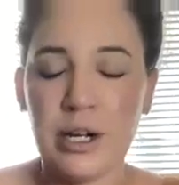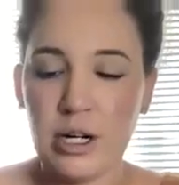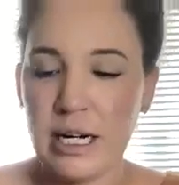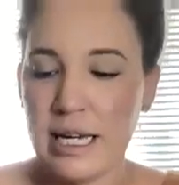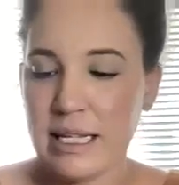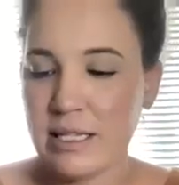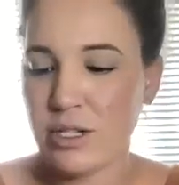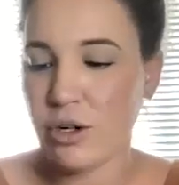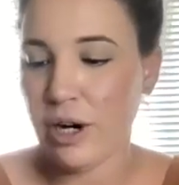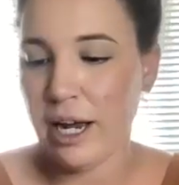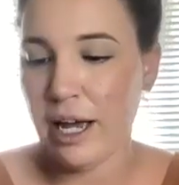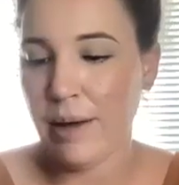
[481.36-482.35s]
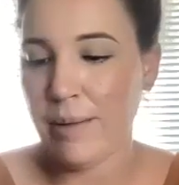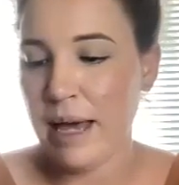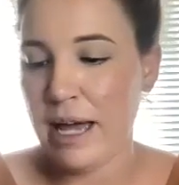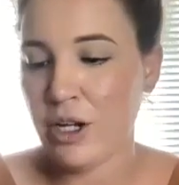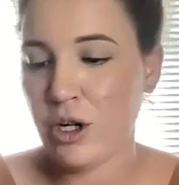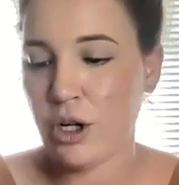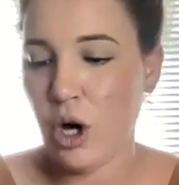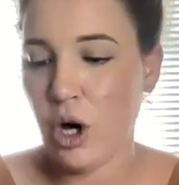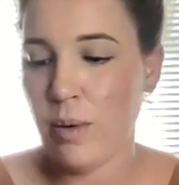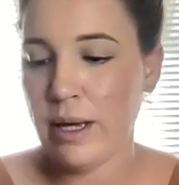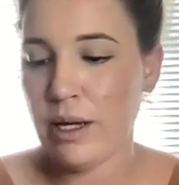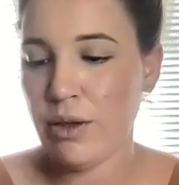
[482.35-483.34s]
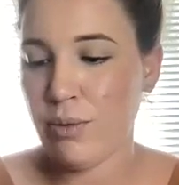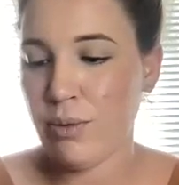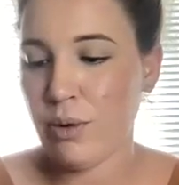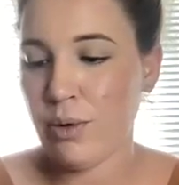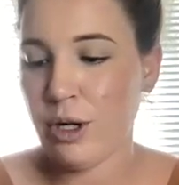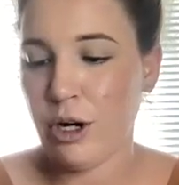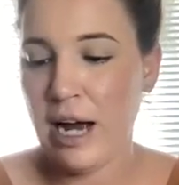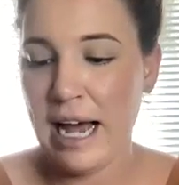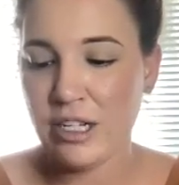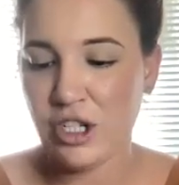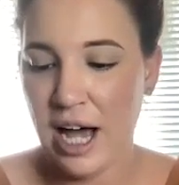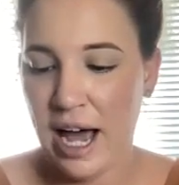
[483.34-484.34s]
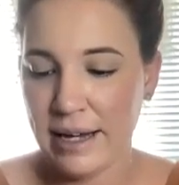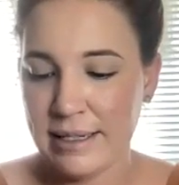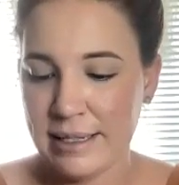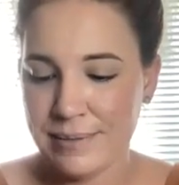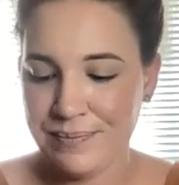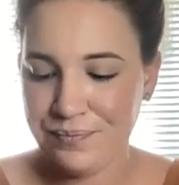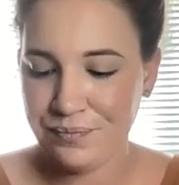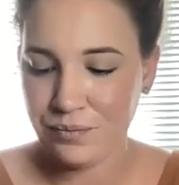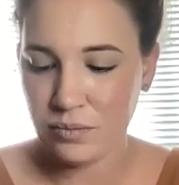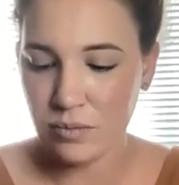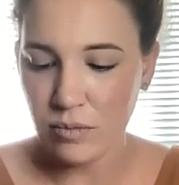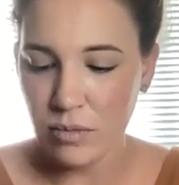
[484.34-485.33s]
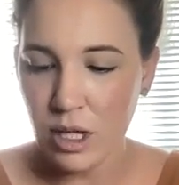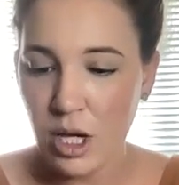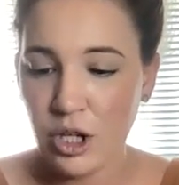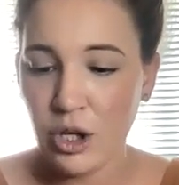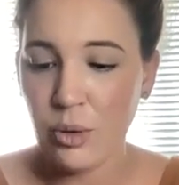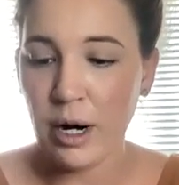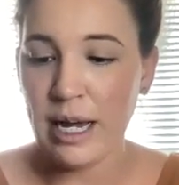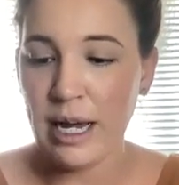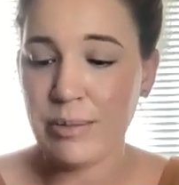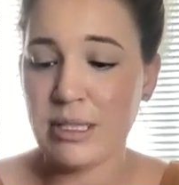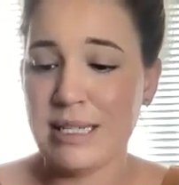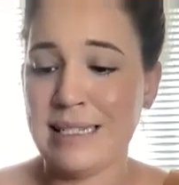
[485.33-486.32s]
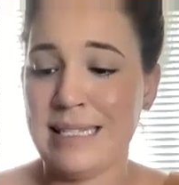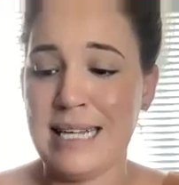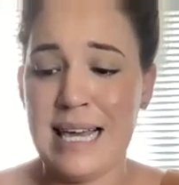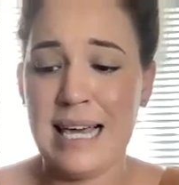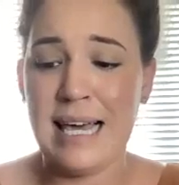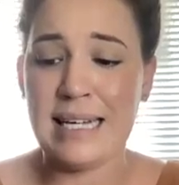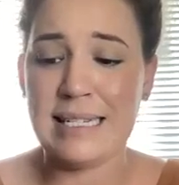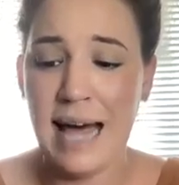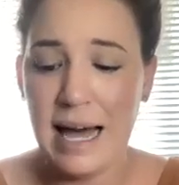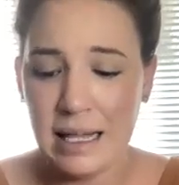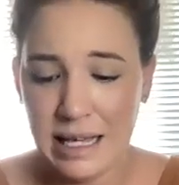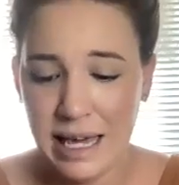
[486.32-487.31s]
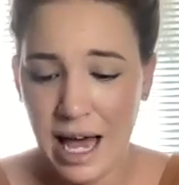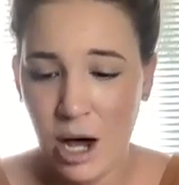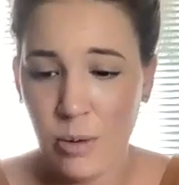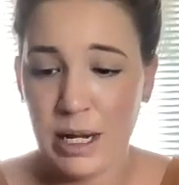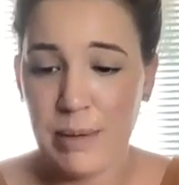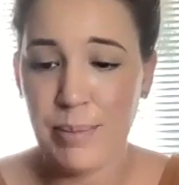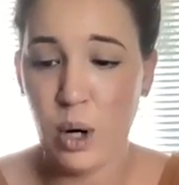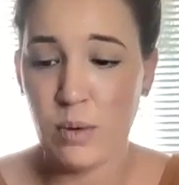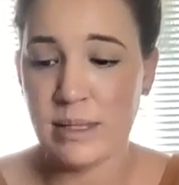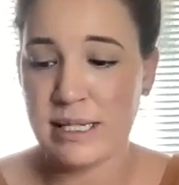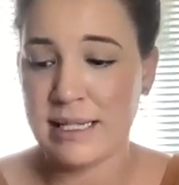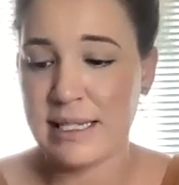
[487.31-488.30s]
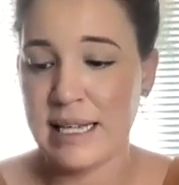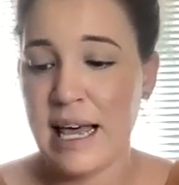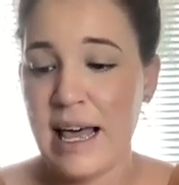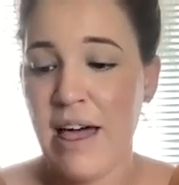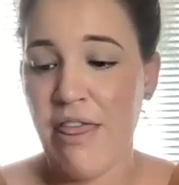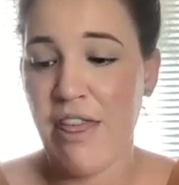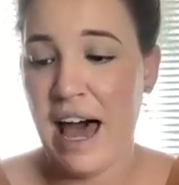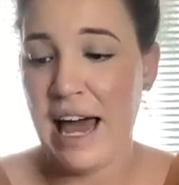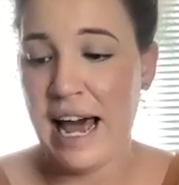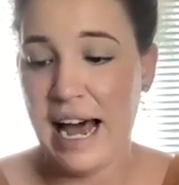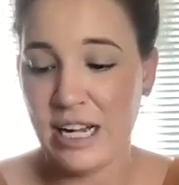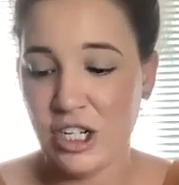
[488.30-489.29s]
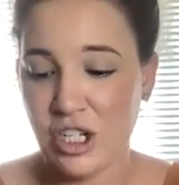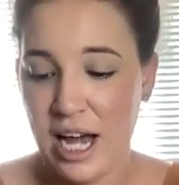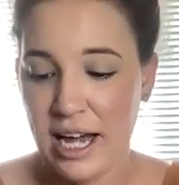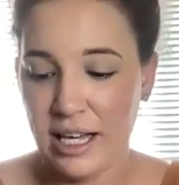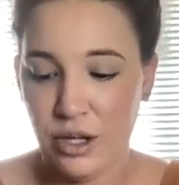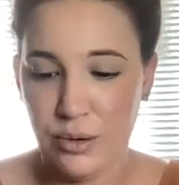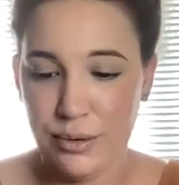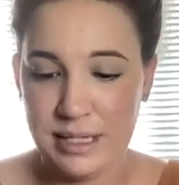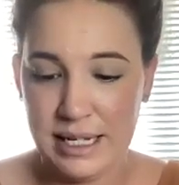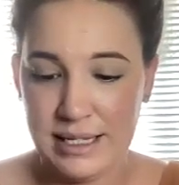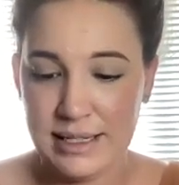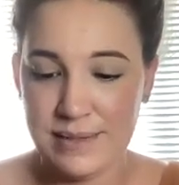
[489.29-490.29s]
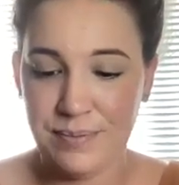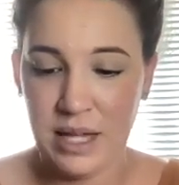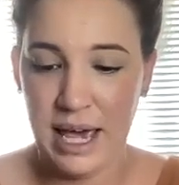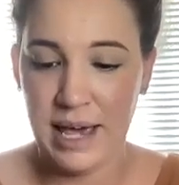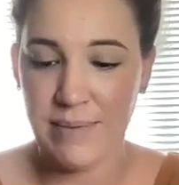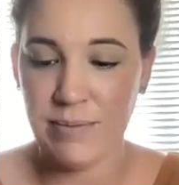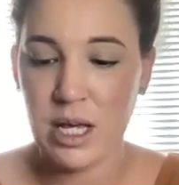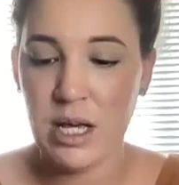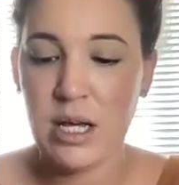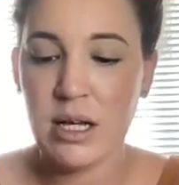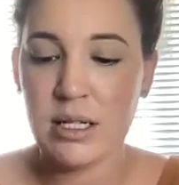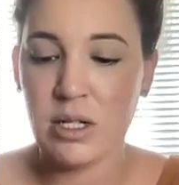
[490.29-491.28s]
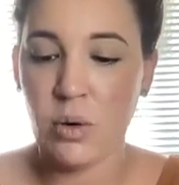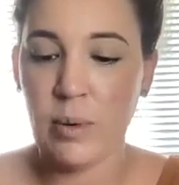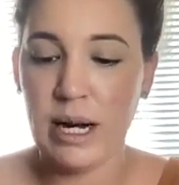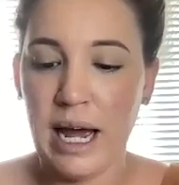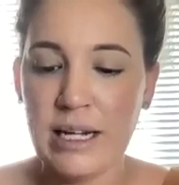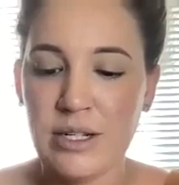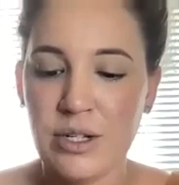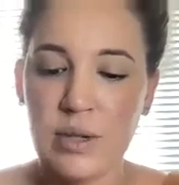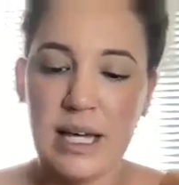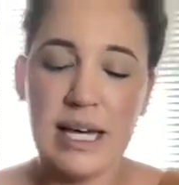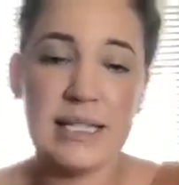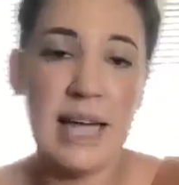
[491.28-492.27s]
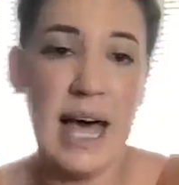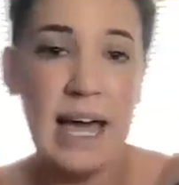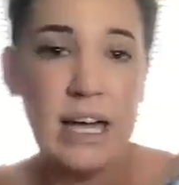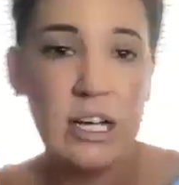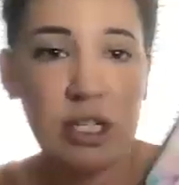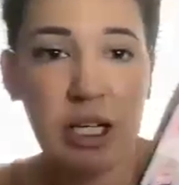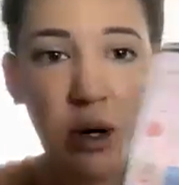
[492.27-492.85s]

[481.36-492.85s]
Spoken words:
you're on Instagram and you're going through your hashtags, you are able to see exactly how many posts that hashtag uses. Okay. So when I do this, I actually